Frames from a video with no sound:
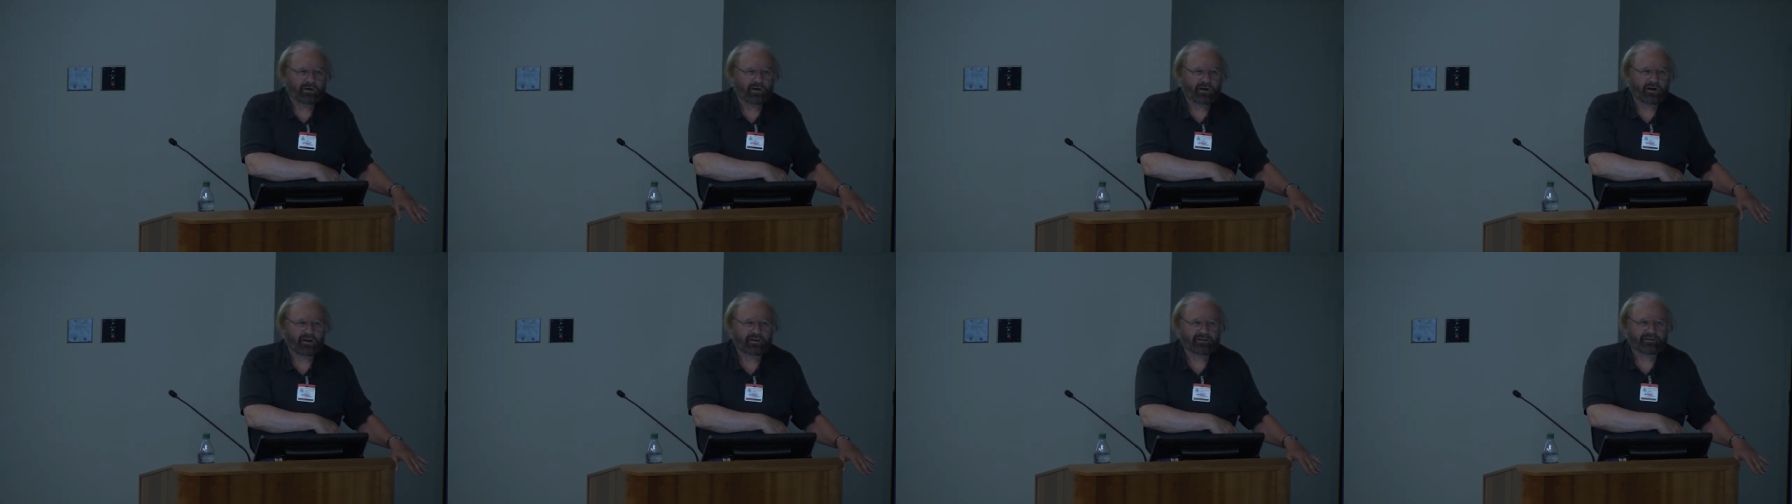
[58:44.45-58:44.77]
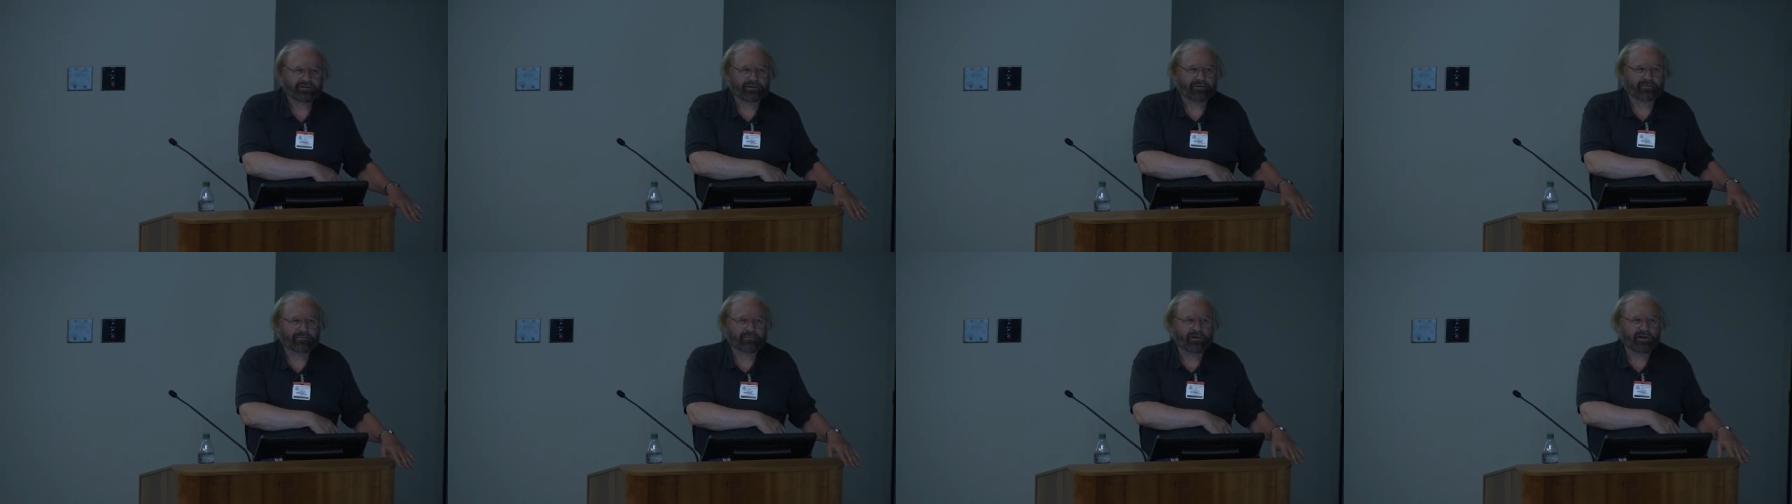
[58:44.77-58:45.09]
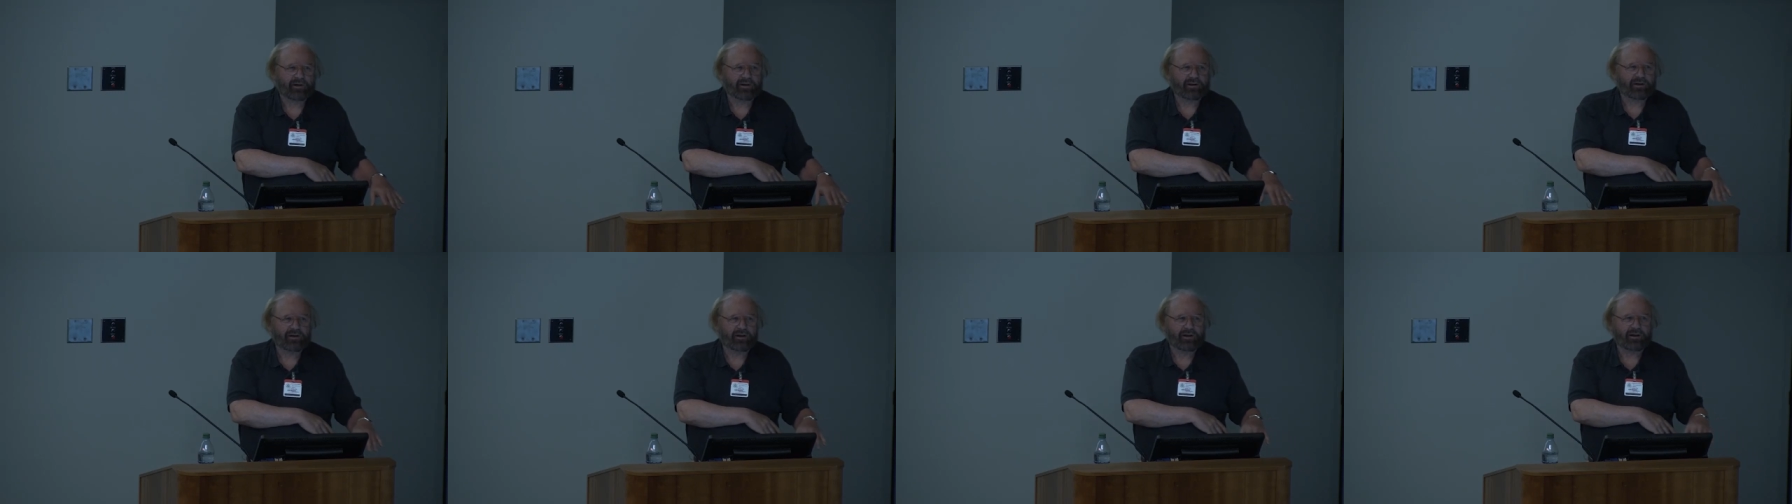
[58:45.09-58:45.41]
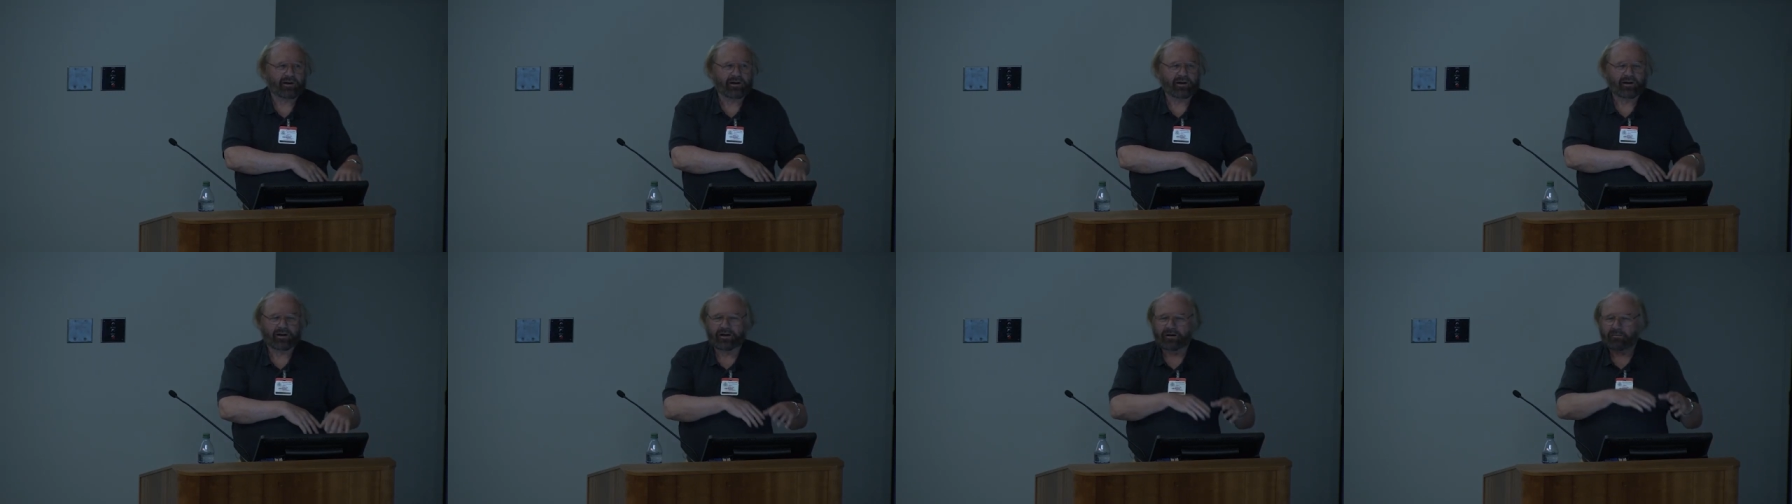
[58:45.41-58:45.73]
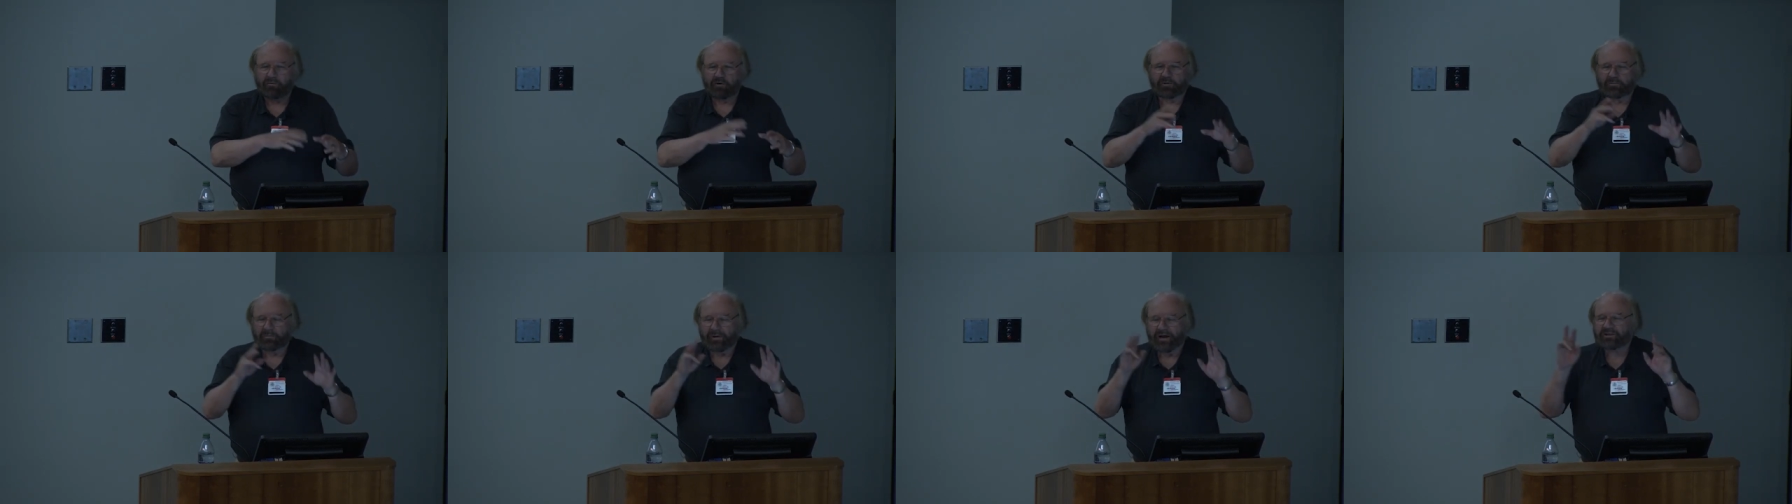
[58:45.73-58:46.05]
and, it's a, it, and
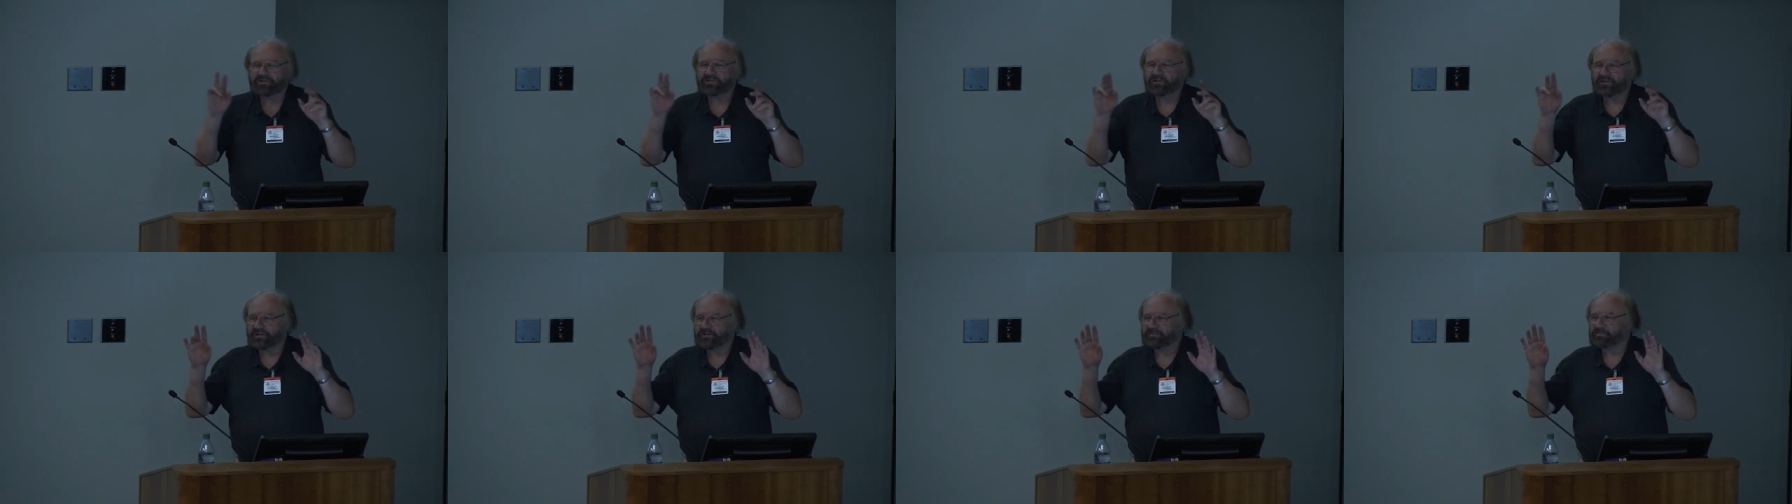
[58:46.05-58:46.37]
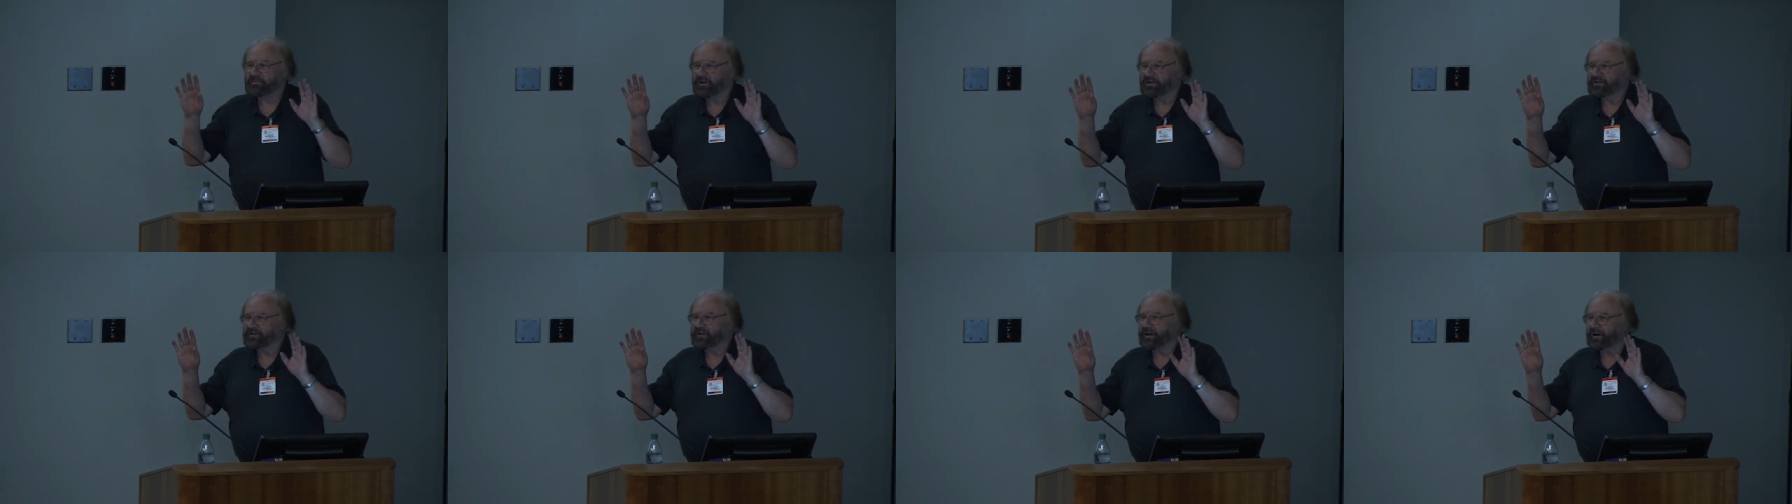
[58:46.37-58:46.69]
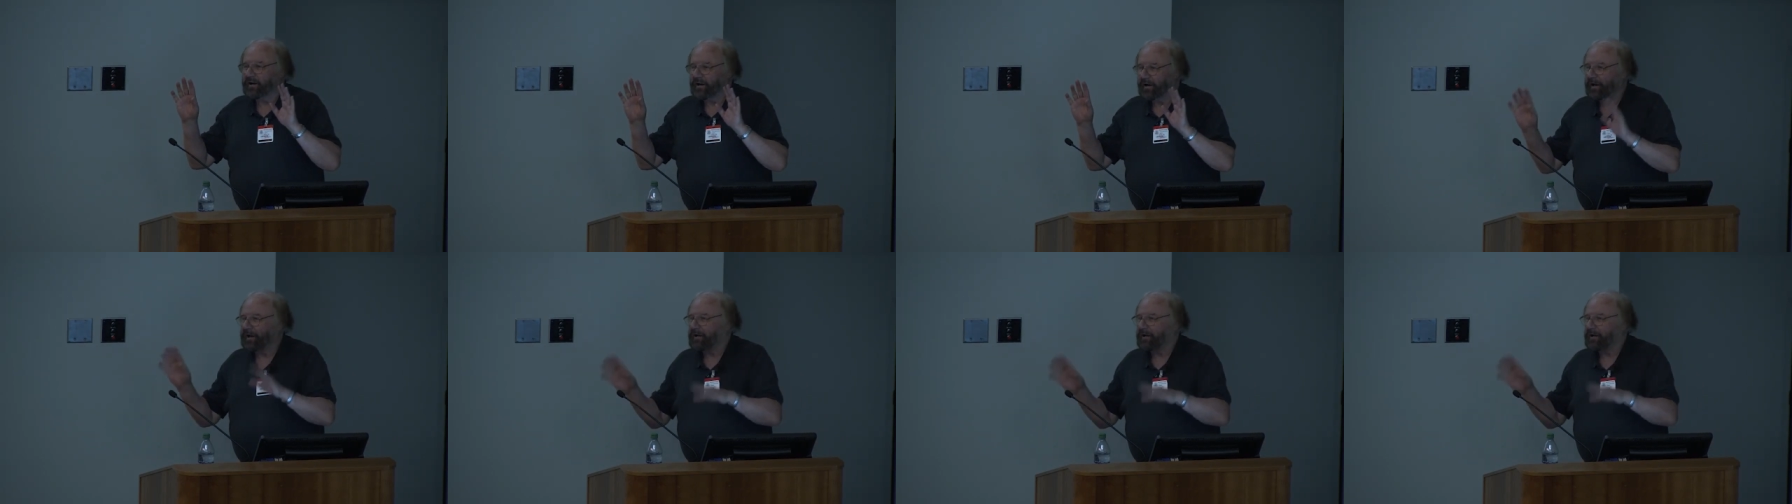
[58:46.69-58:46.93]
it, we imagine it's being done in